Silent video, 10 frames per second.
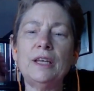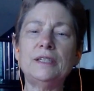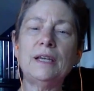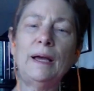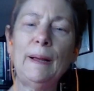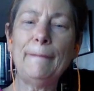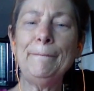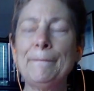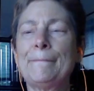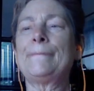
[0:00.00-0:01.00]

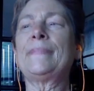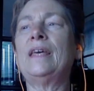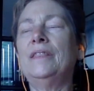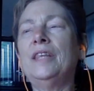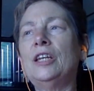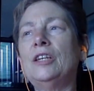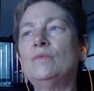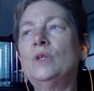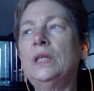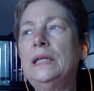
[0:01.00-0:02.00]
that
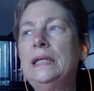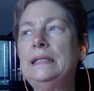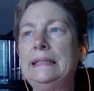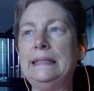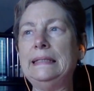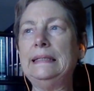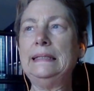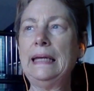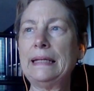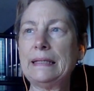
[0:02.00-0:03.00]
really
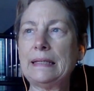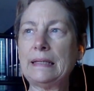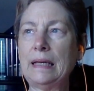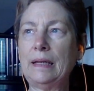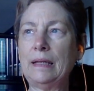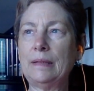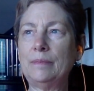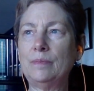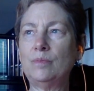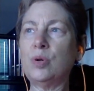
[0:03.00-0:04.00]
gets
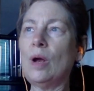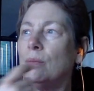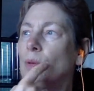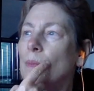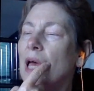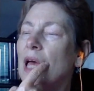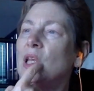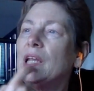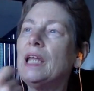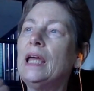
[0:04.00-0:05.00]

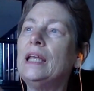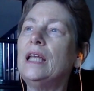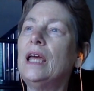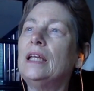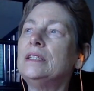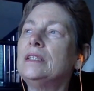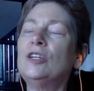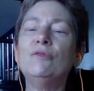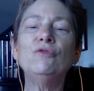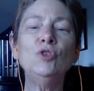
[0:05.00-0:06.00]
problematic and
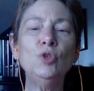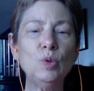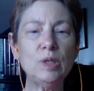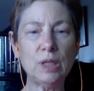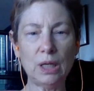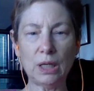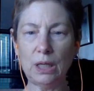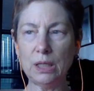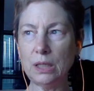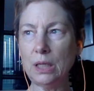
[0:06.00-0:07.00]
confusing
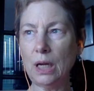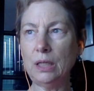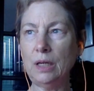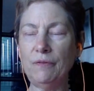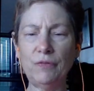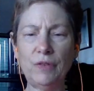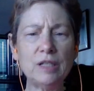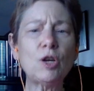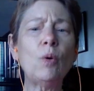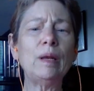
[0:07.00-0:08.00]
is the idea of
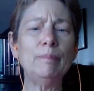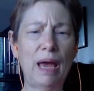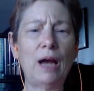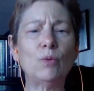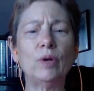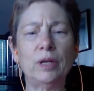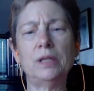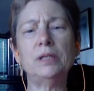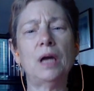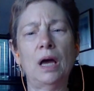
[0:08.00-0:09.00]
things going backward
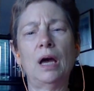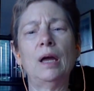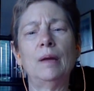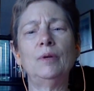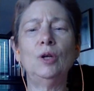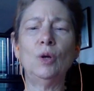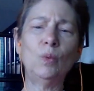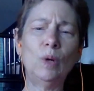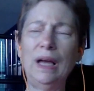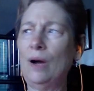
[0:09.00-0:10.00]
in time.
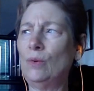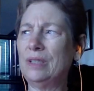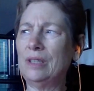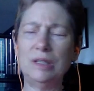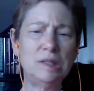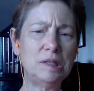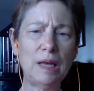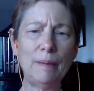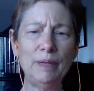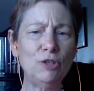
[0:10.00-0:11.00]
Well, how is it? Does
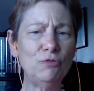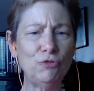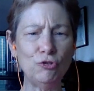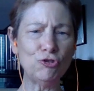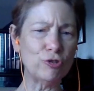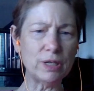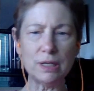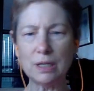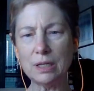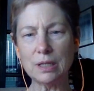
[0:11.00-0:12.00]
that mean the future
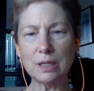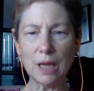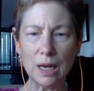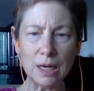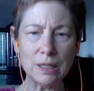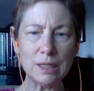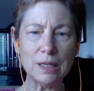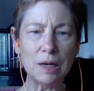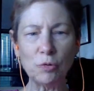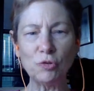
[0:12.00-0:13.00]
is sending
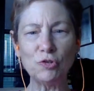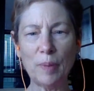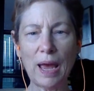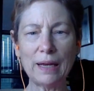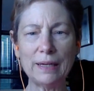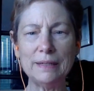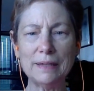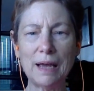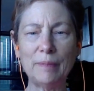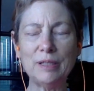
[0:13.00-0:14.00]
signals back in
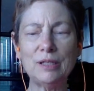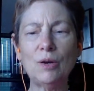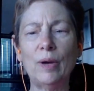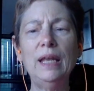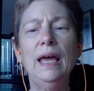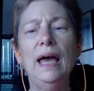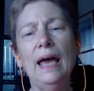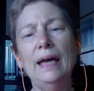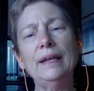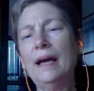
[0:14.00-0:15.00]
time and so on?
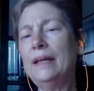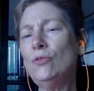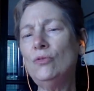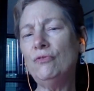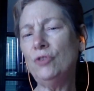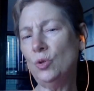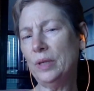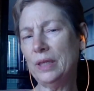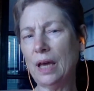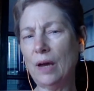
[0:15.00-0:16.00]
And I don't
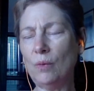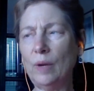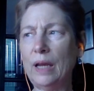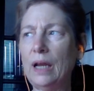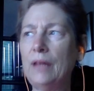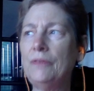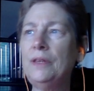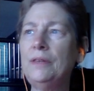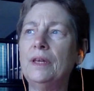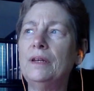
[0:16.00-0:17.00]
view it that way. I
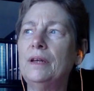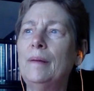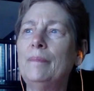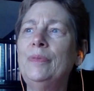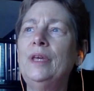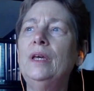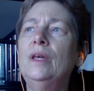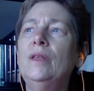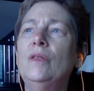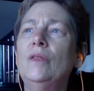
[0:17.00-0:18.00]
think that
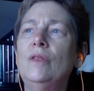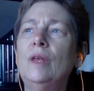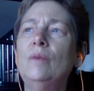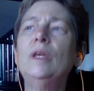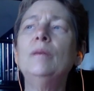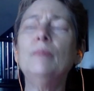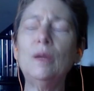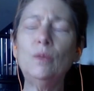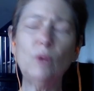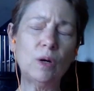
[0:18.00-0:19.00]
in
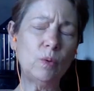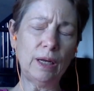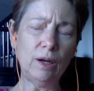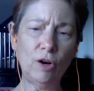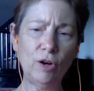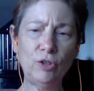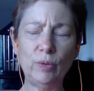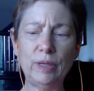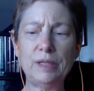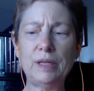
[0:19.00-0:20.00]
my work, what I
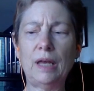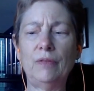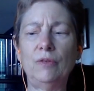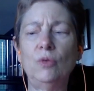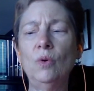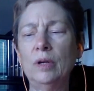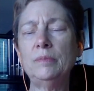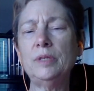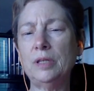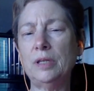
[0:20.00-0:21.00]
argue is that
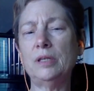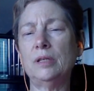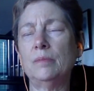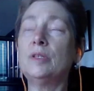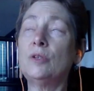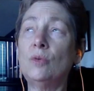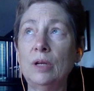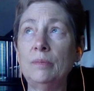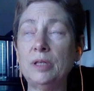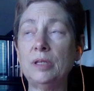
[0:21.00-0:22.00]
quantum systems,
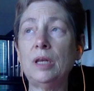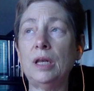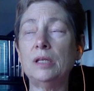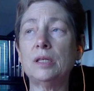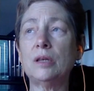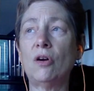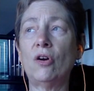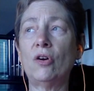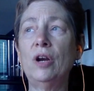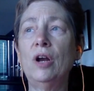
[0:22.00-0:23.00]
quantum states
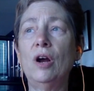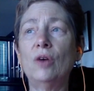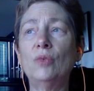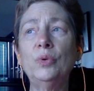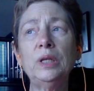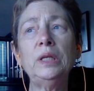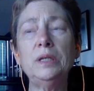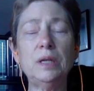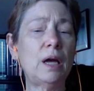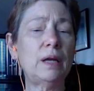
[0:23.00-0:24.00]
are
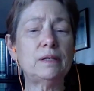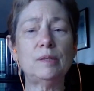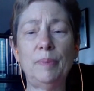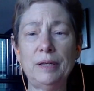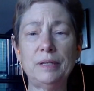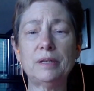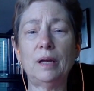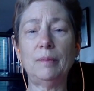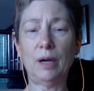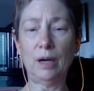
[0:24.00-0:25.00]
really not
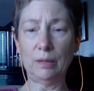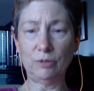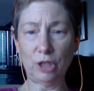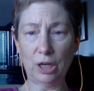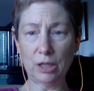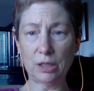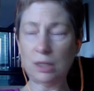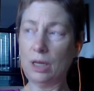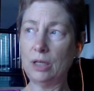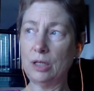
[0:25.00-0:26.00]
space-time
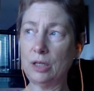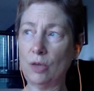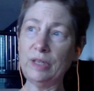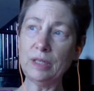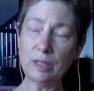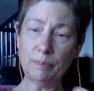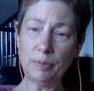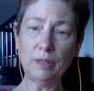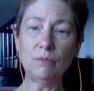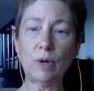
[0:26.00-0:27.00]
objects. So this is a
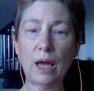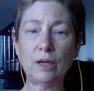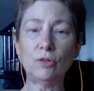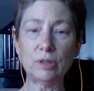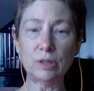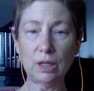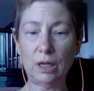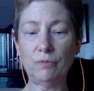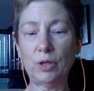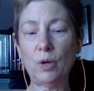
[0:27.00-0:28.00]
bit radical. It
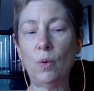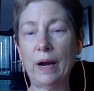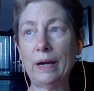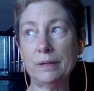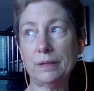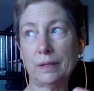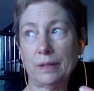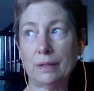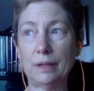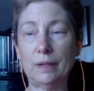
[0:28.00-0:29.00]
kind of requires
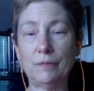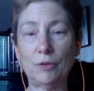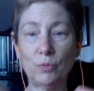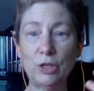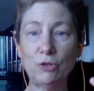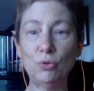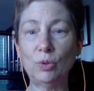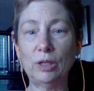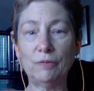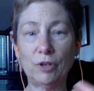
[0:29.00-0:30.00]
a kind of a
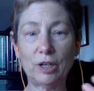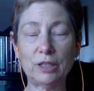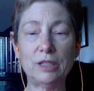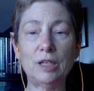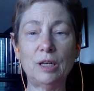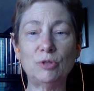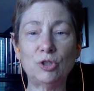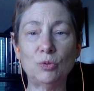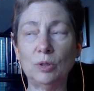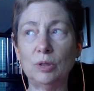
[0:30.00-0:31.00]
retooling of our
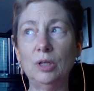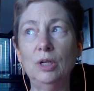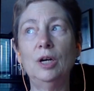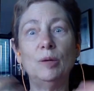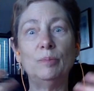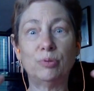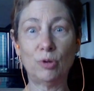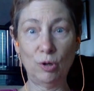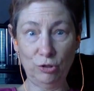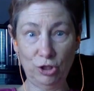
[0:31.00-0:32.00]
conceptual
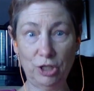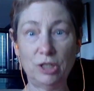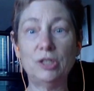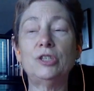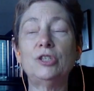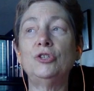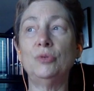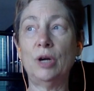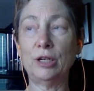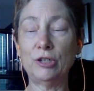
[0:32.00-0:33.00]
approaches
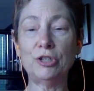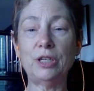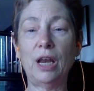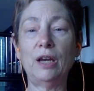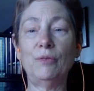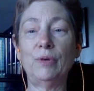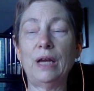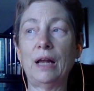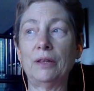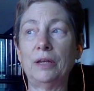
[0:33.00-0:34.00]
to understanding
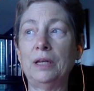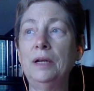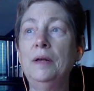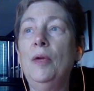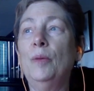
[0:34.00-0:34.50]
reality.